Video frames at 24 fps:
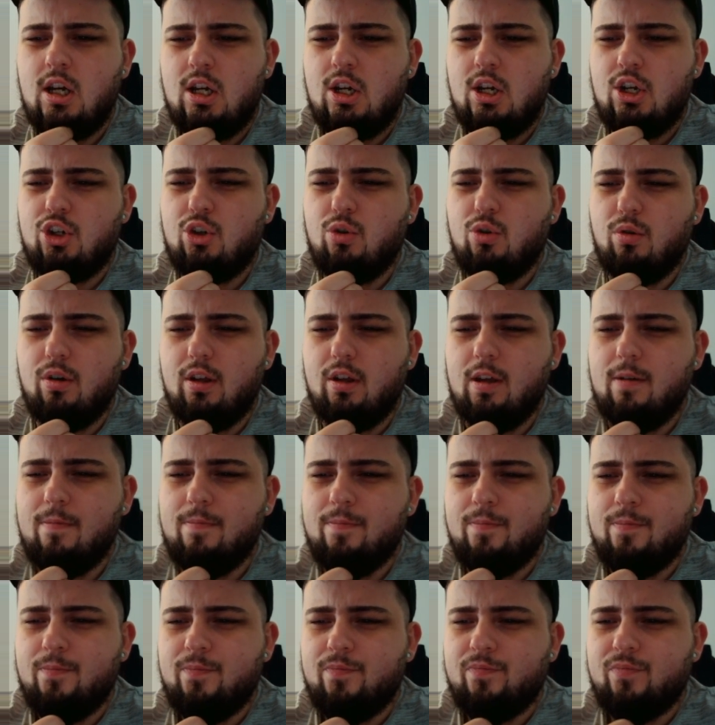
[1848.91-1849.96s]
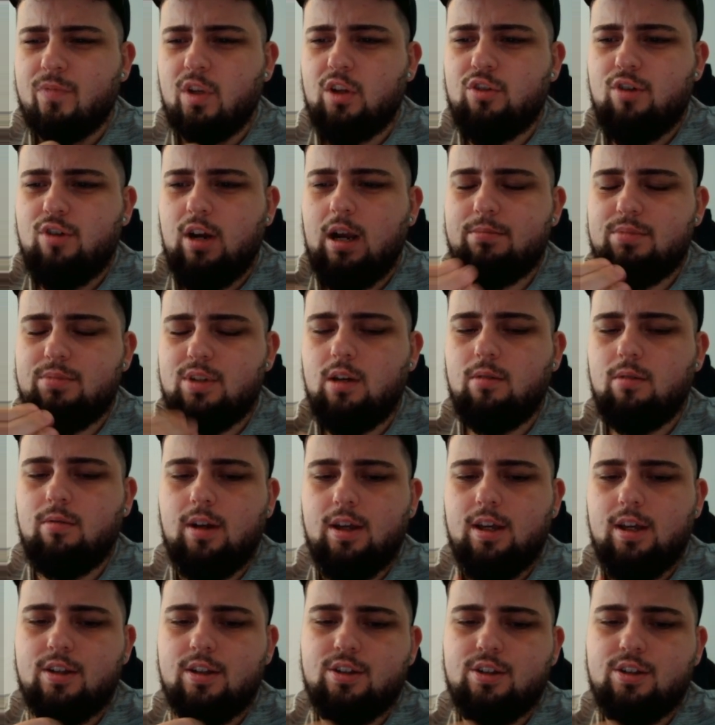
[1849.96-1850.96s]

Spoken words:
Surely. Trams only.